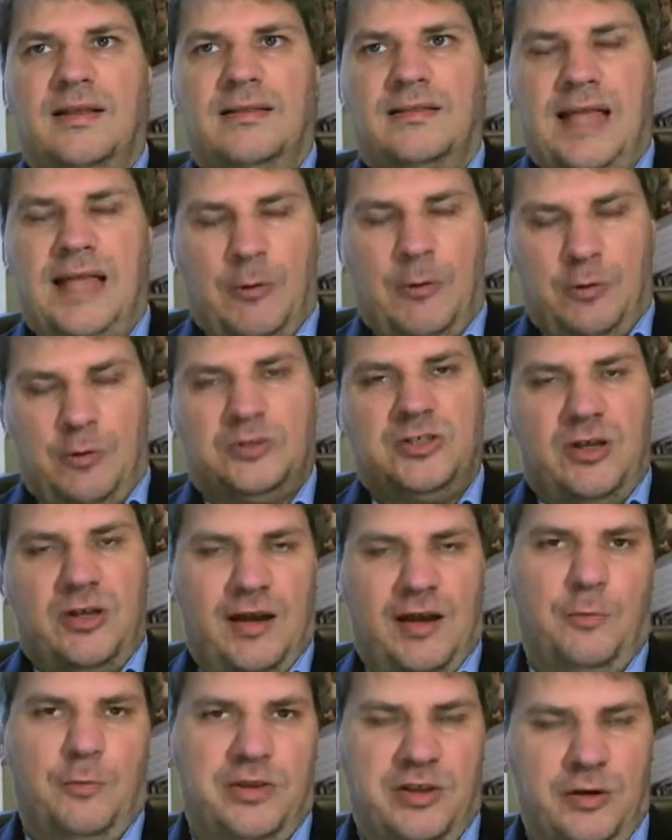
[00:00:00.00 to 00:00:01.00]
That will also
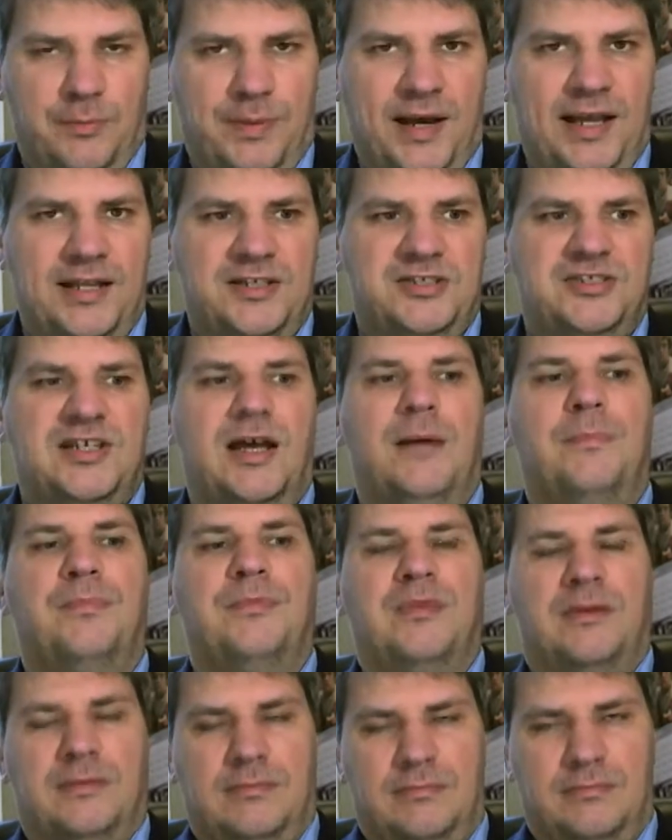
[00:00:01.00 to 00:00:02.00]
help with your page
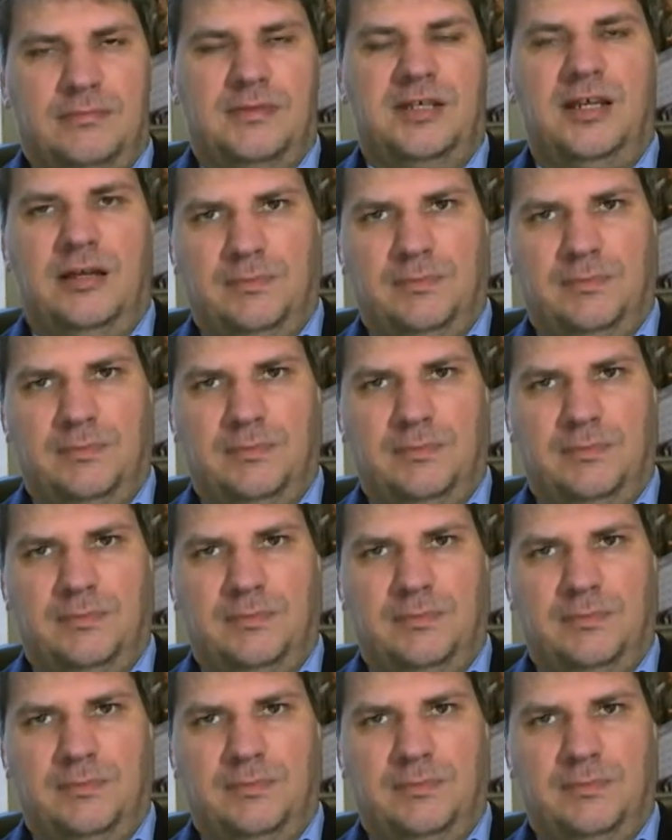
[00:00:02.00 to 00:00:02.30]
depth and